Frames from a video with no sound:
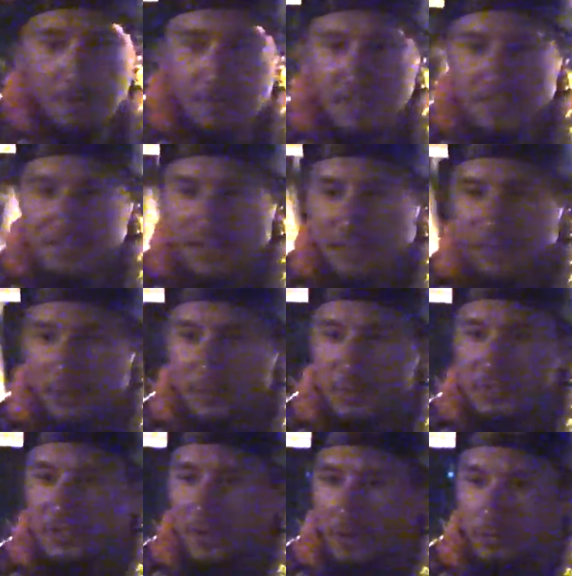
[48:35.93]
that's not the
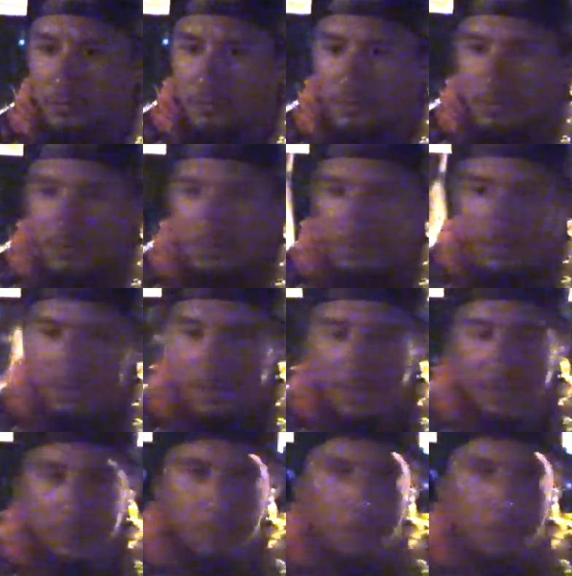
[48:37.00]
result and the